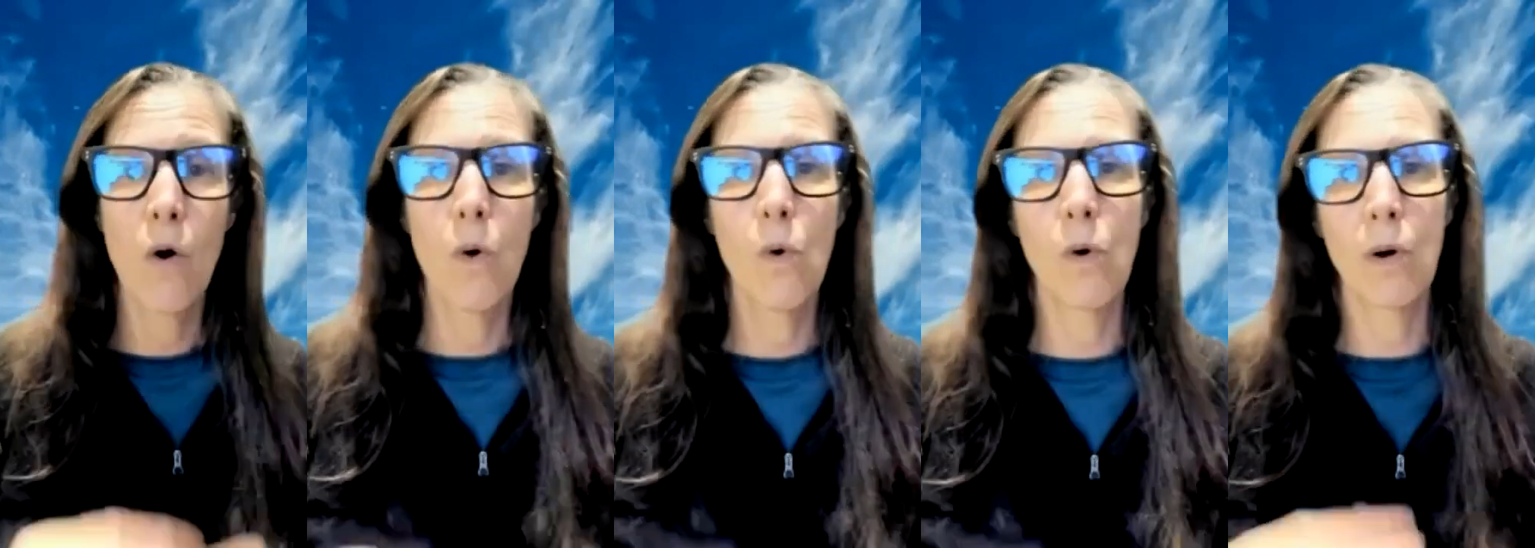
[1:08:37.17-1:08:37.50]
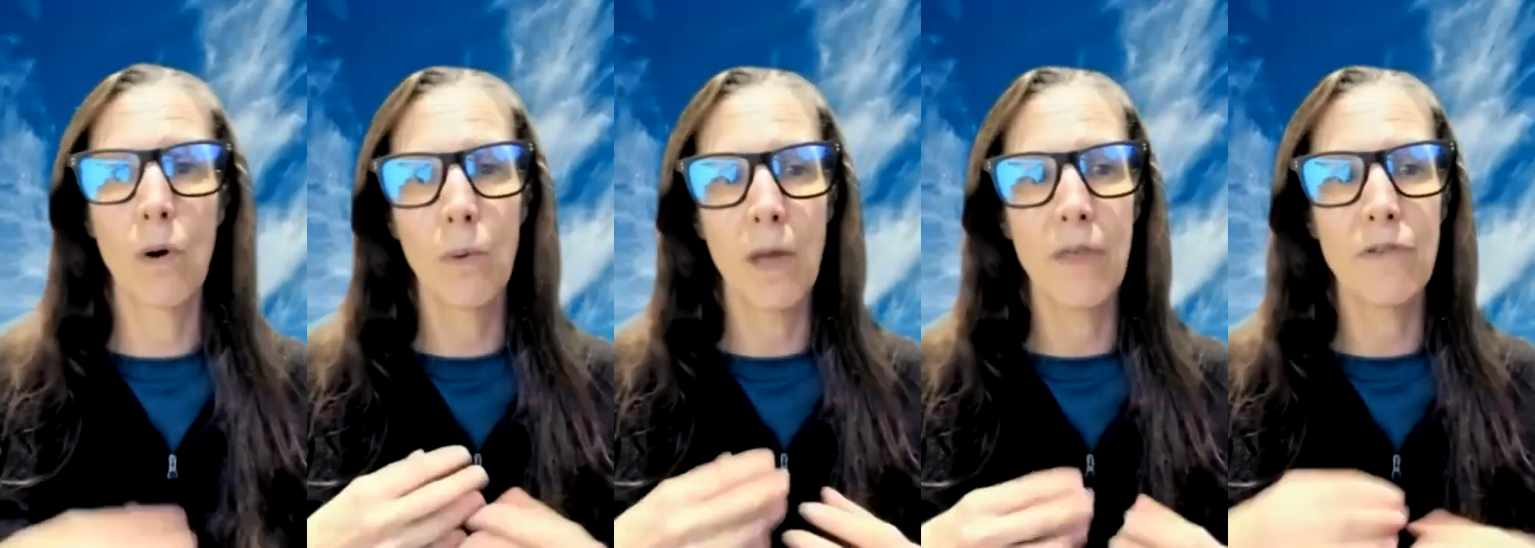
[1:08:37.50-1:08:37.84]
or
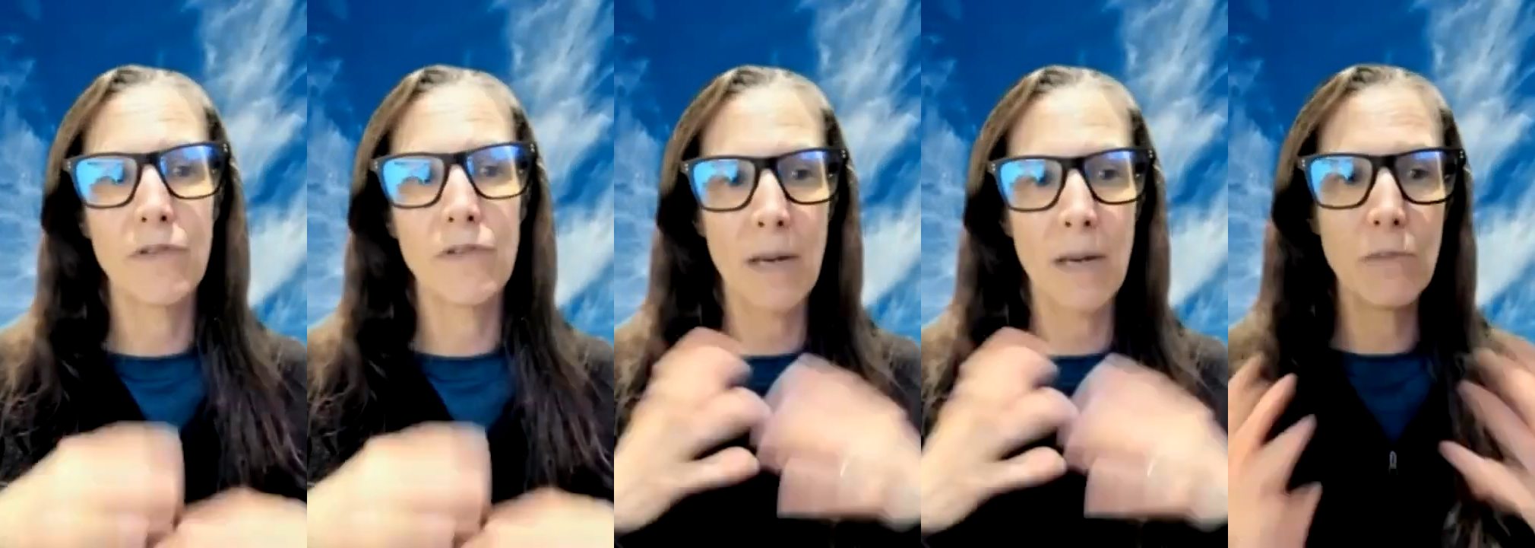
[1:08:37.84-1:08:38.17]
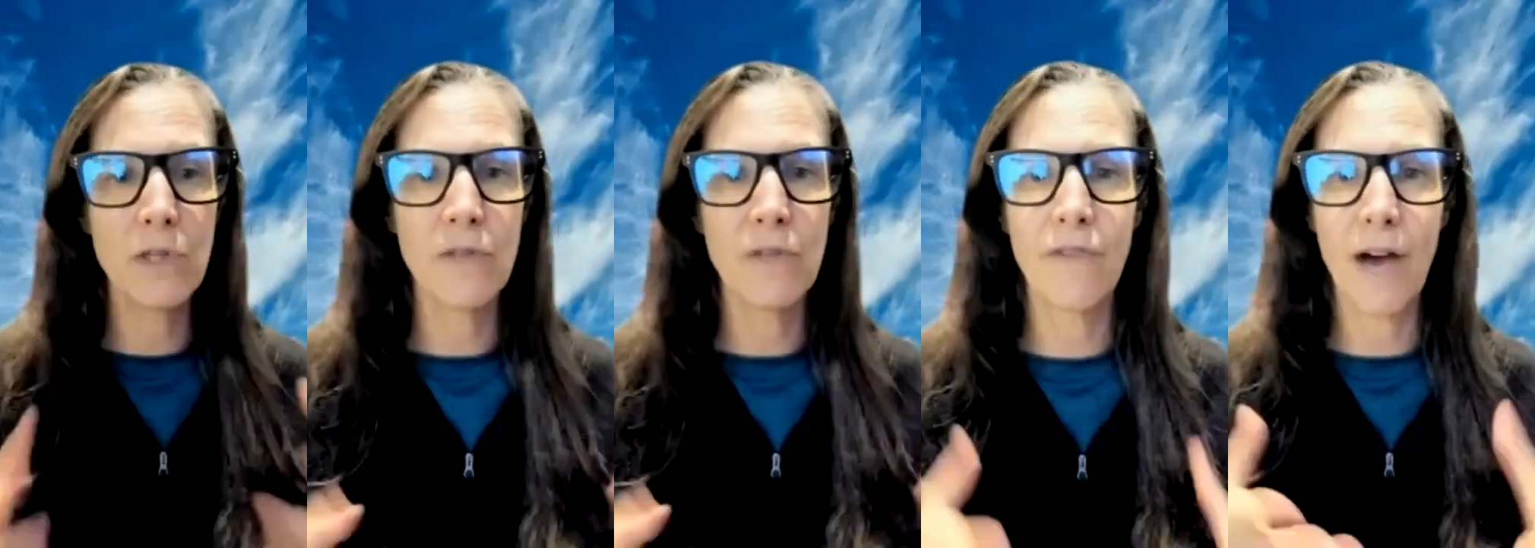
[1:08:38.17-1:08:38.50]
with some
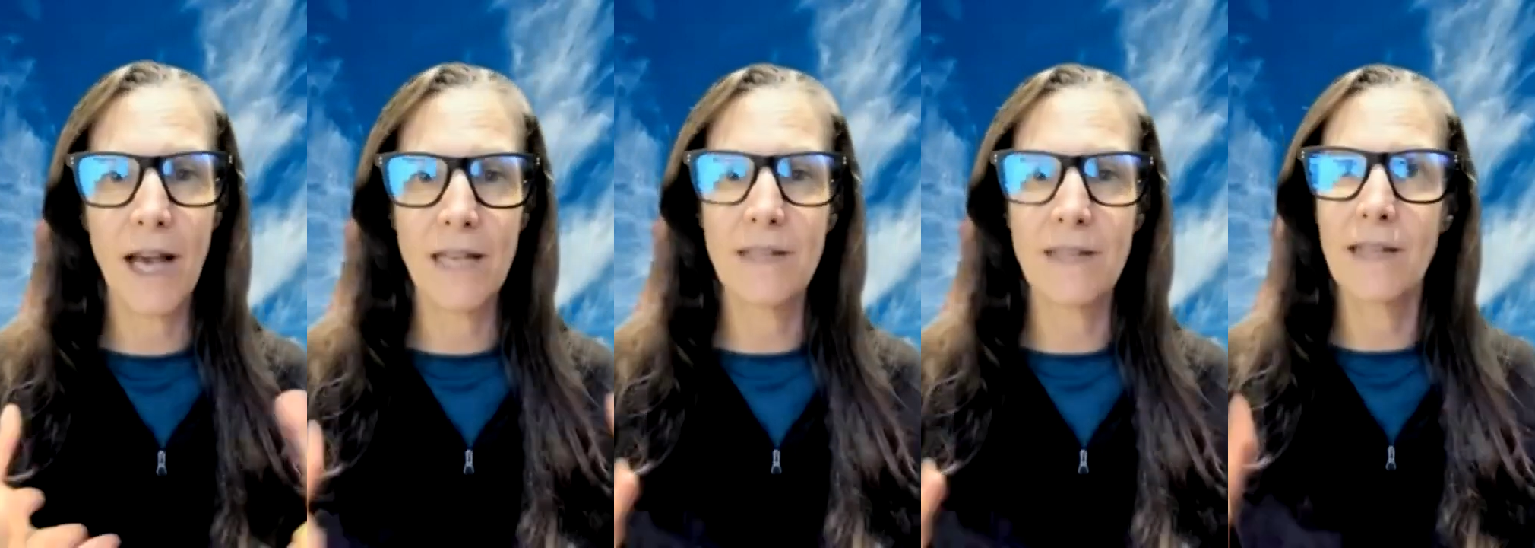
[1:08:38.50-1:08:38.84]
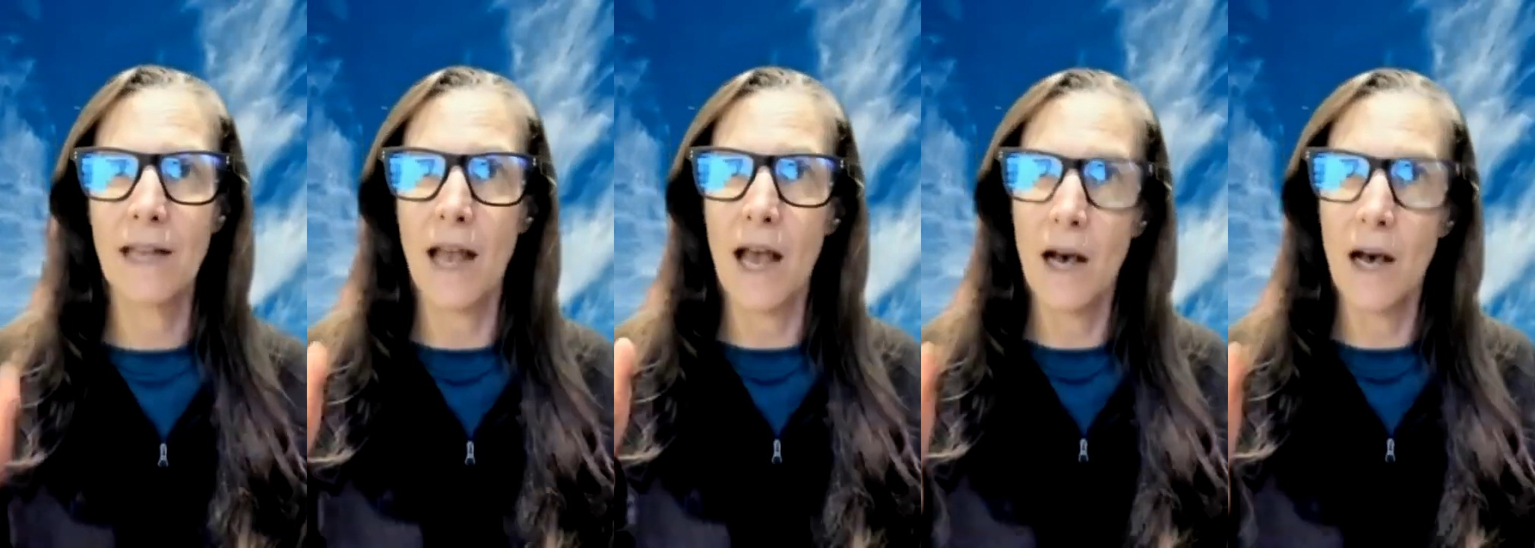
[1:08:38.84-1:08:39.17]
device
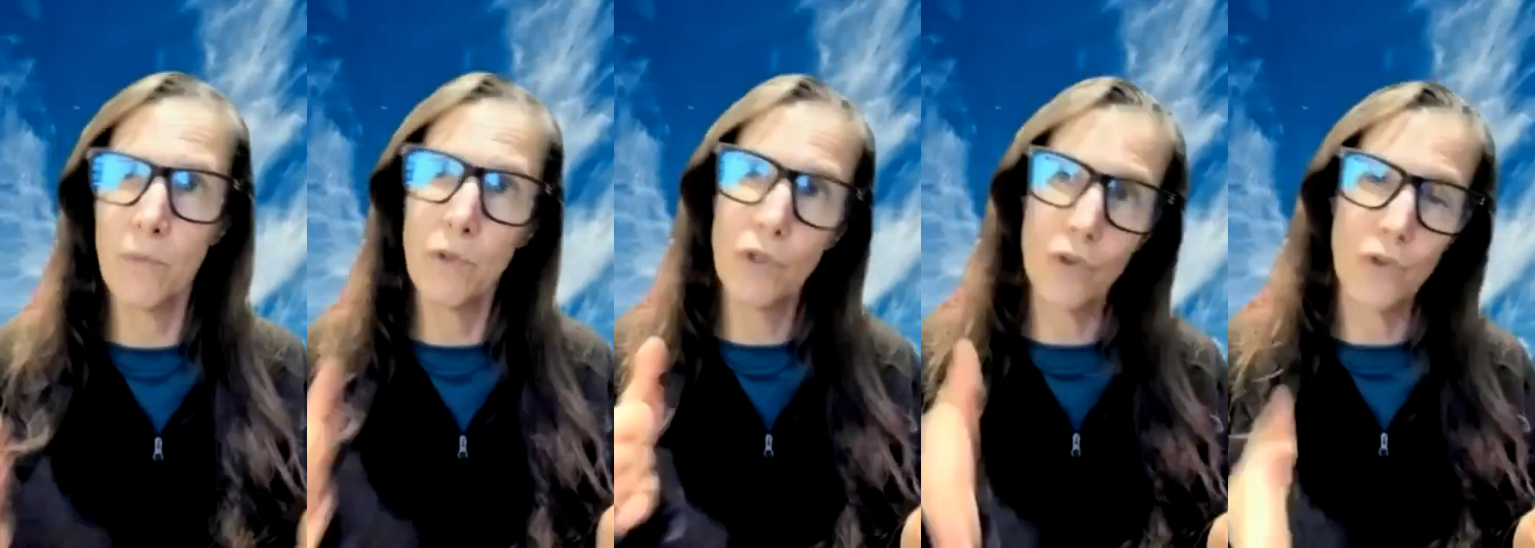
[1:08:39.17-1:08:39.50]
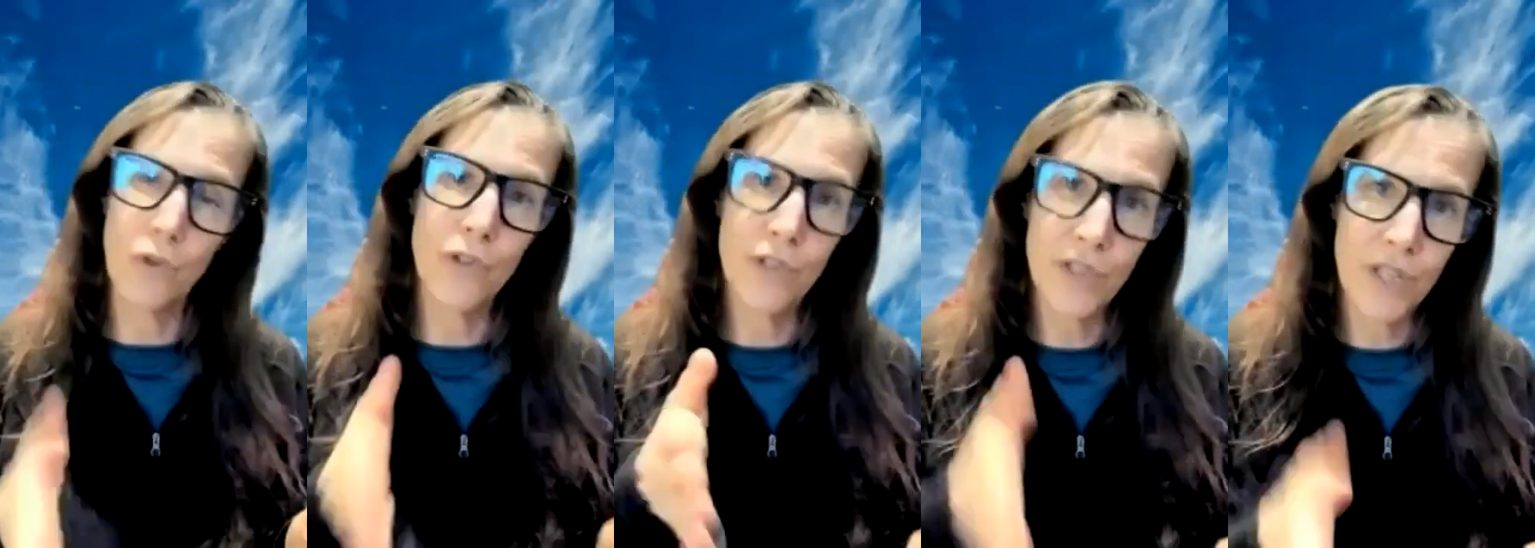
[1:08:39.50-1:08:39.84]
that helps you
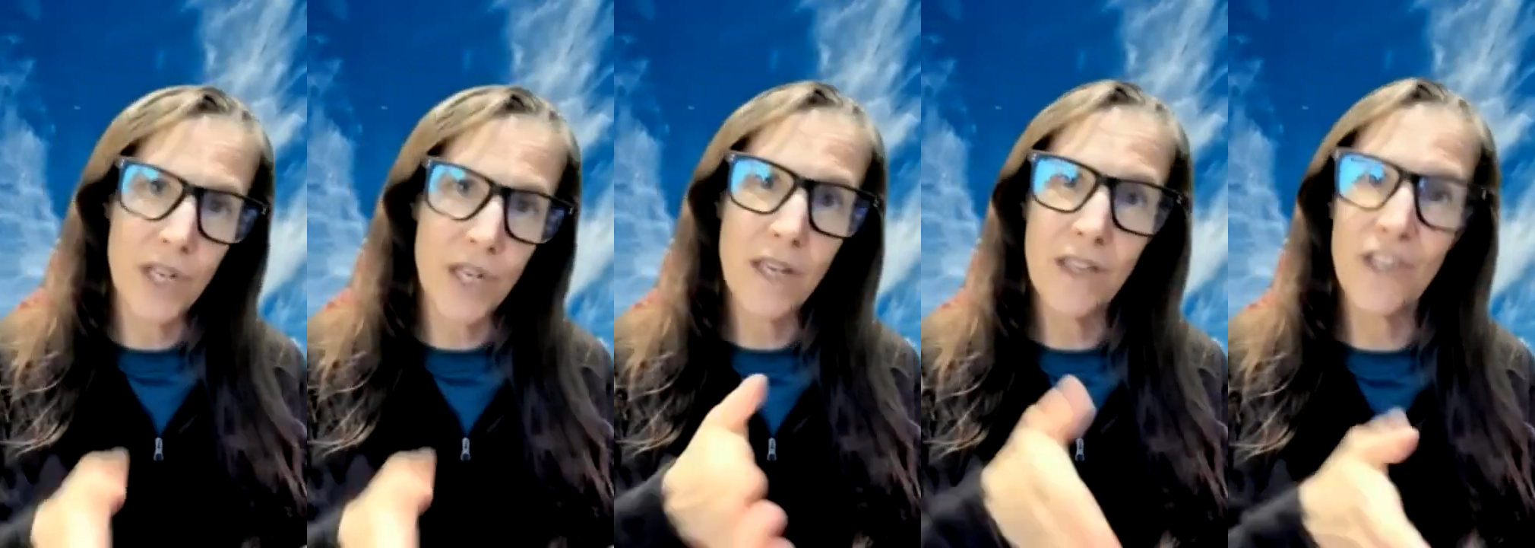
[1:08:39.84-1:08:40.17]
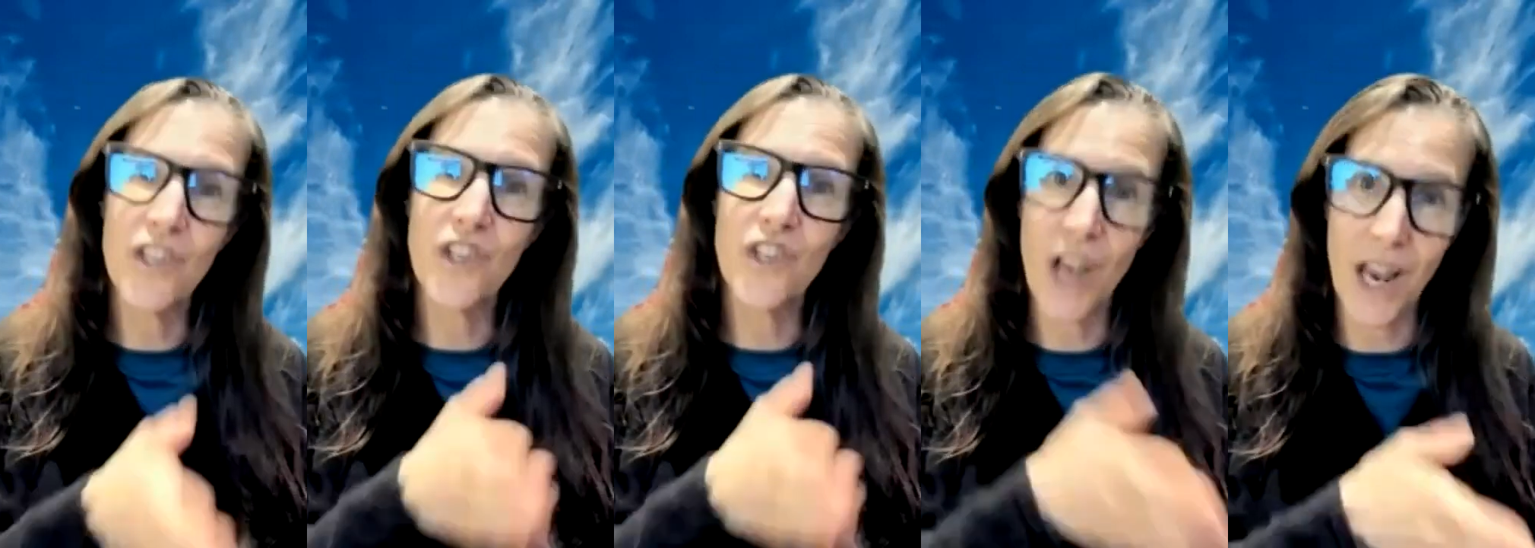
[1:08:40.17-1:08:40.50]
see the
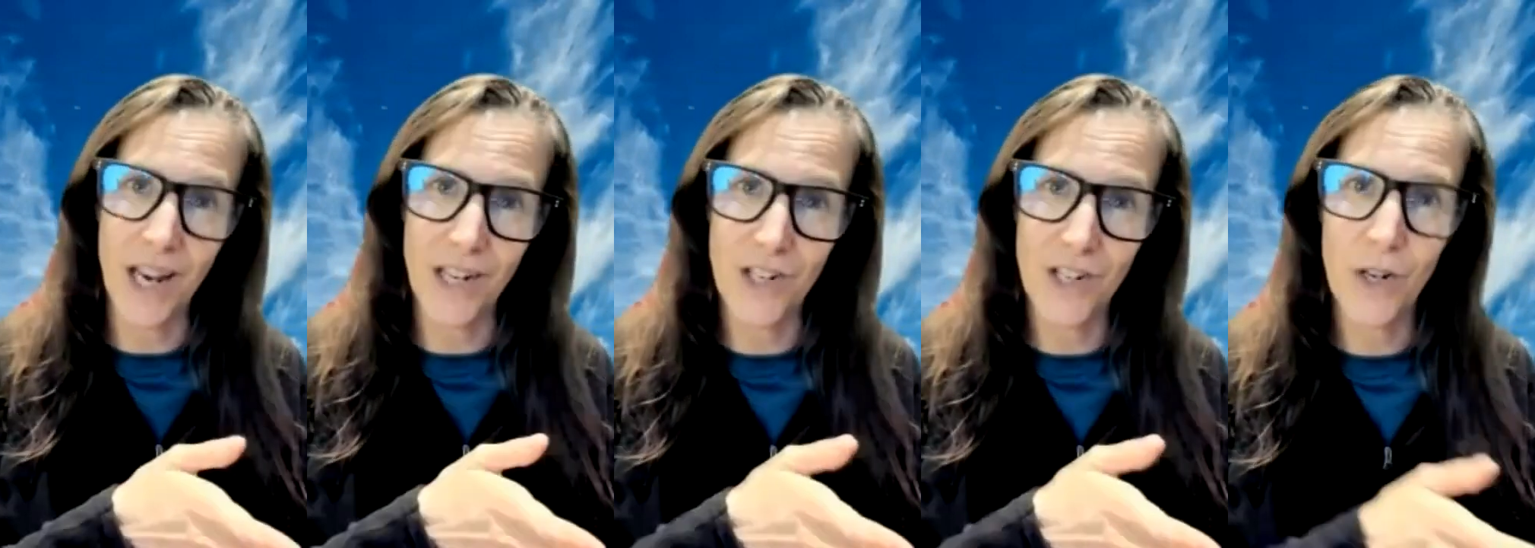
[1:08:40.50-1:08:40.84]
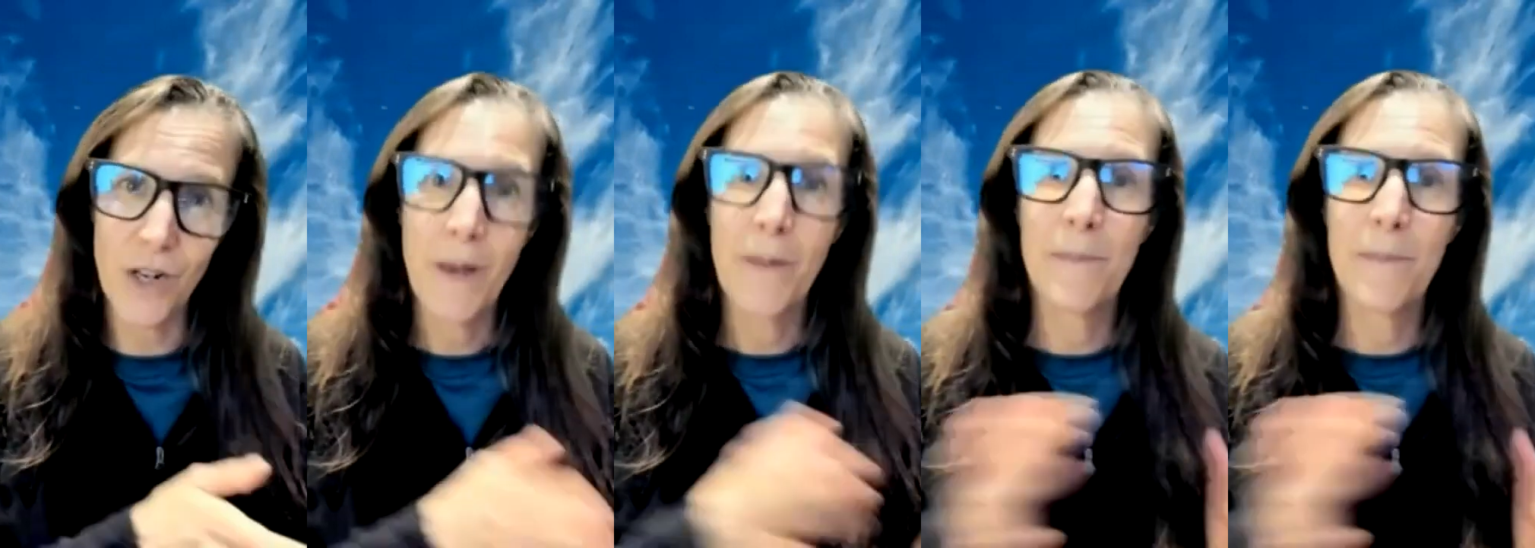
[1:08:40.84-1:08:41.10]
change,